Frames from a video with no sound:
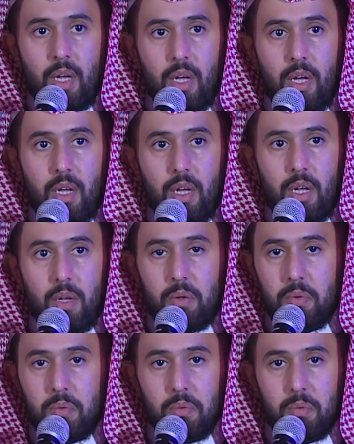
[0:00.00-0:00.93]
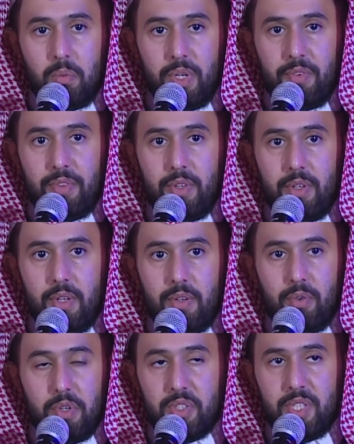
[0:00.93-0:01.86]

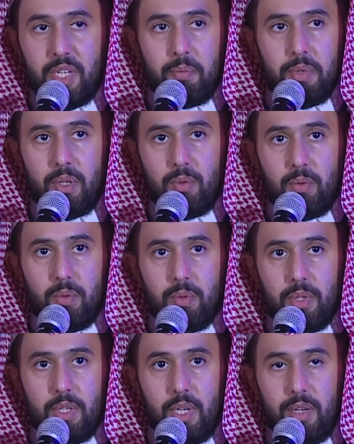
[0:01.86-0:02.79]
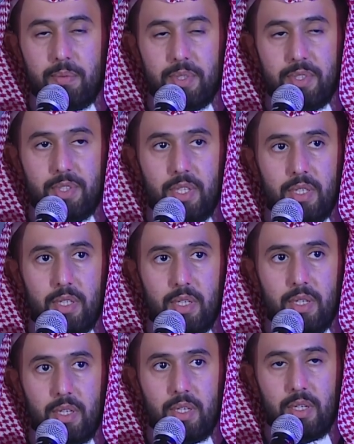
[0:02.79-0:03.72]
For example, we have been seen
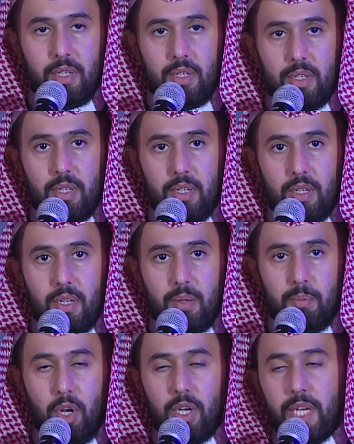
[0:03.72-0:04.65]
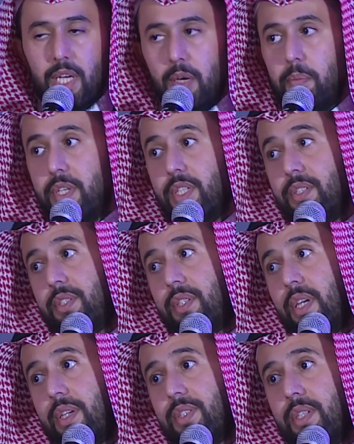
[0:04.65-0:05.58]
blocking
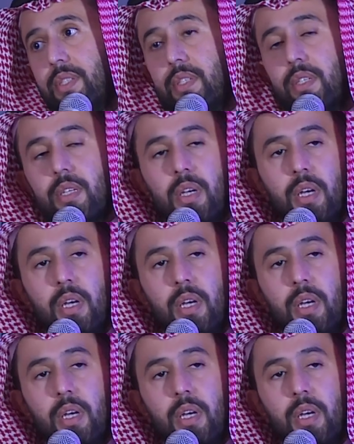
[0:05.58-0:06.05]
emergency exit,